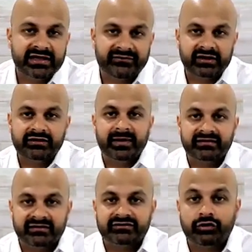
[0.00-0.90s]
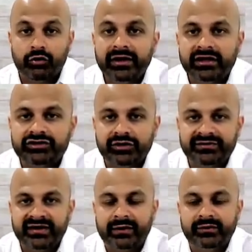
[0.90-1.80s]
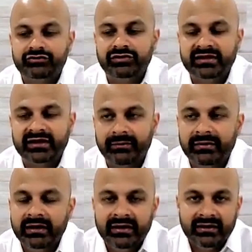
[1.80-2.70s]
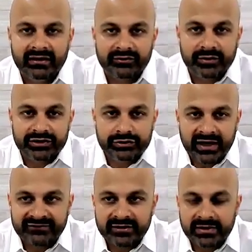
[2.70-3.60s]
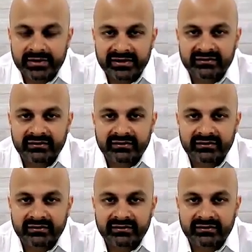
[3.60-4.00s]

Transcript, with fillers: The evidence base is growing in terms of how we treat them. So we do have some limits.